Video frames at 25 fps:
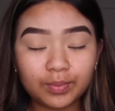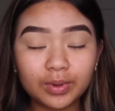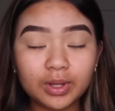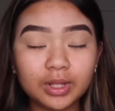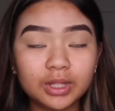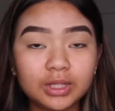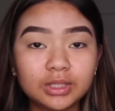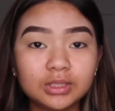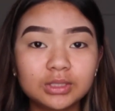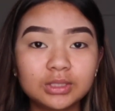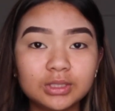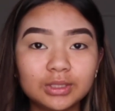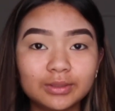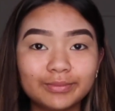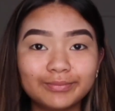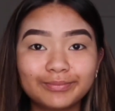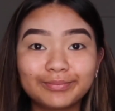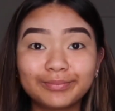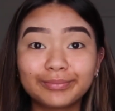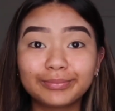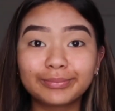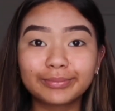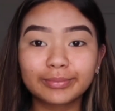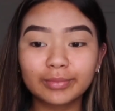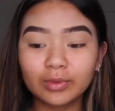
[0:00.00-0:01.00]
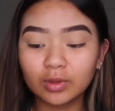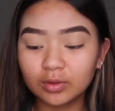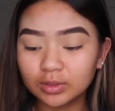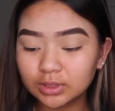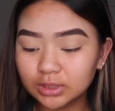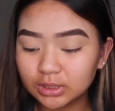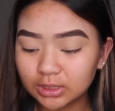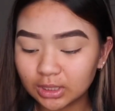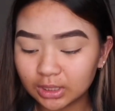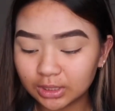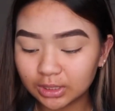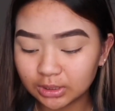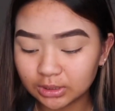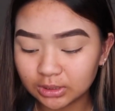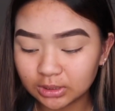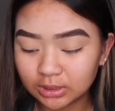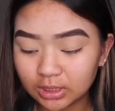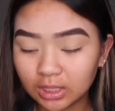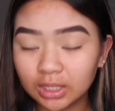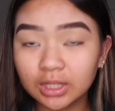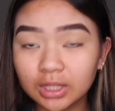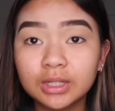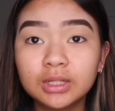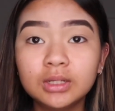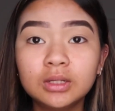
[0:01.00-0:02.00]
But now it's done is
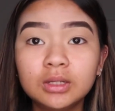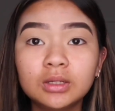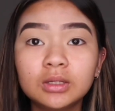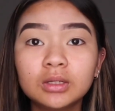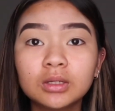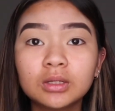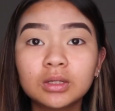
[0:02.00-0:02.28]
done.